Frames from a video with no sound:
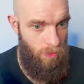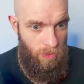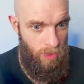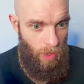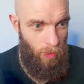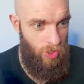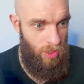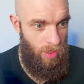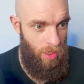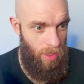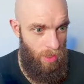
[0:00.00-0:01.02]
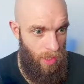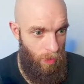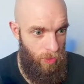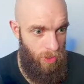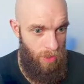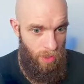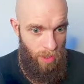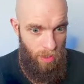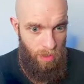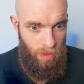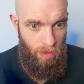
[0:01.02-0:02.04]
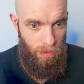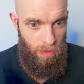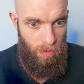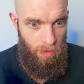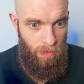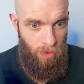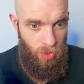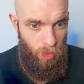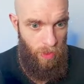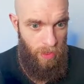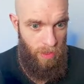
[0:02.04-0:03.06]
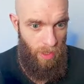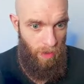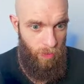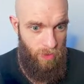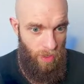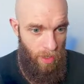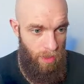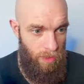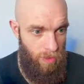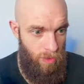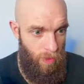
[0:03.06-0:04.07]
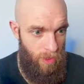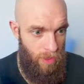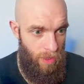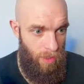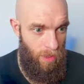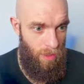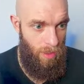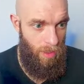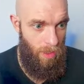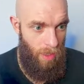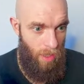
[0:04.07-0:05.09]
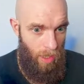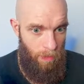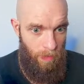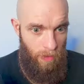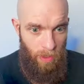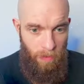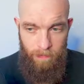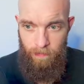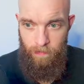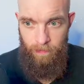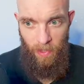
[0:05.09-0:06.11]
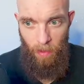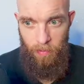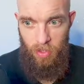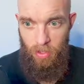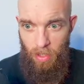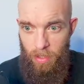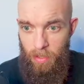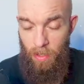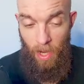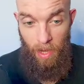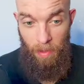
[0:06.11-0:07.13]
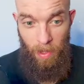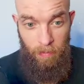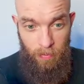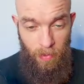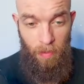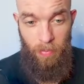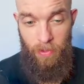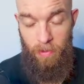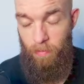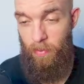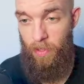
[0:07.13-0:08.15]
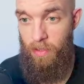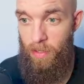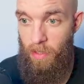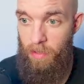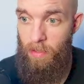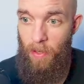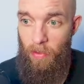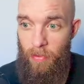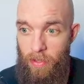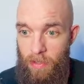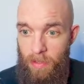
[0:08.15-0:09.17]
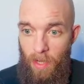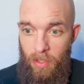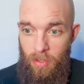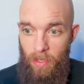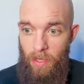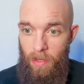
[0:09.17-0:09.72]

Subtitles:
That was easy. That was easy. Too easy, I would say. Too easy. I'm concerned. I'm pretty concerned about this actually.